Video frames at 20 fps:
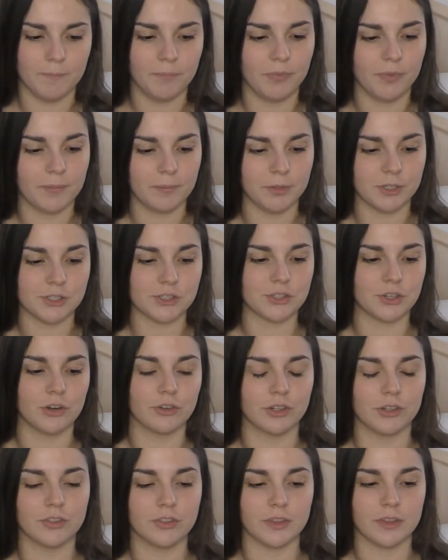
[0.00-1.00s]
I'm going to
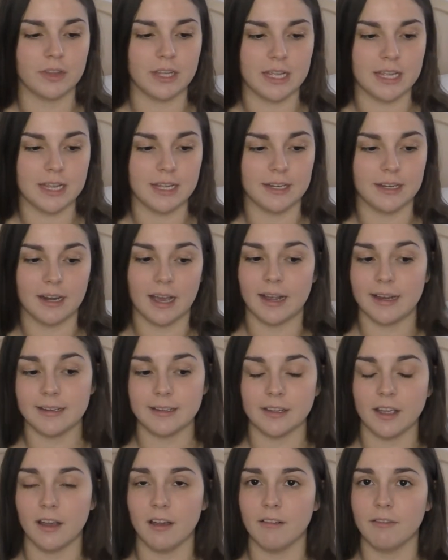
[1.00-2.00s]
start on the
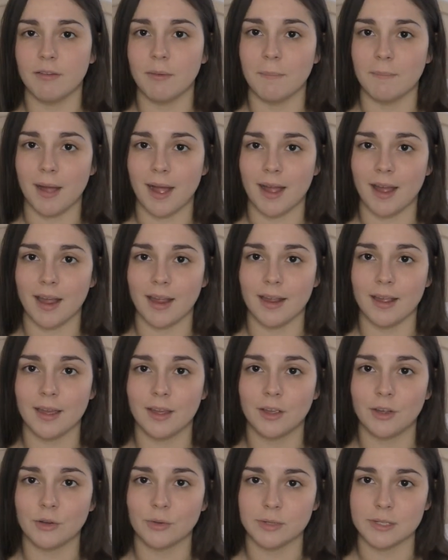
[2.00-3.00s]
night of my
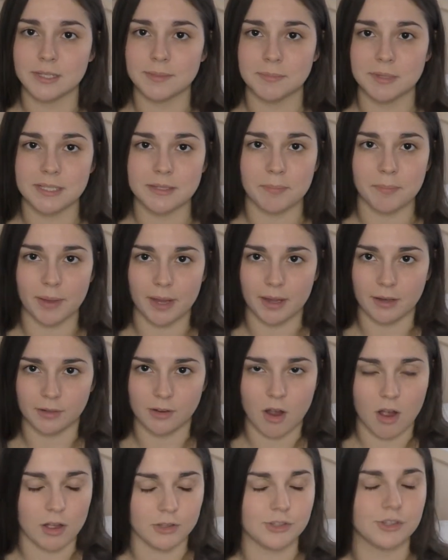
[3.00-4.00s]
Christmas band
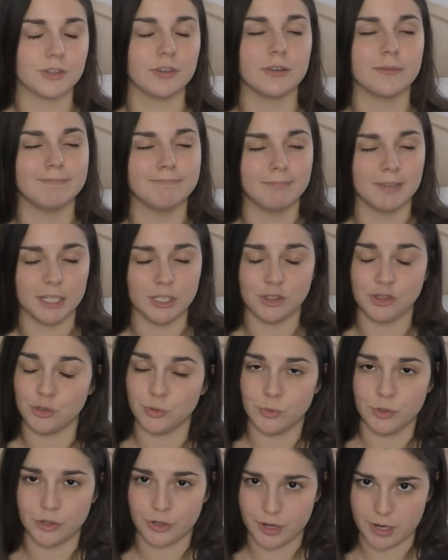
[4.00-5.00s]
concert, my
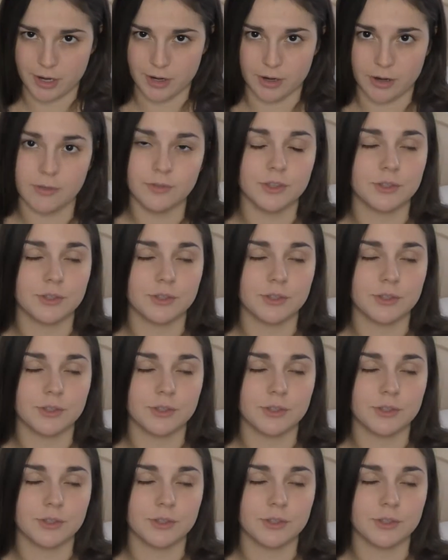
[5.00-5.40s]
junior year.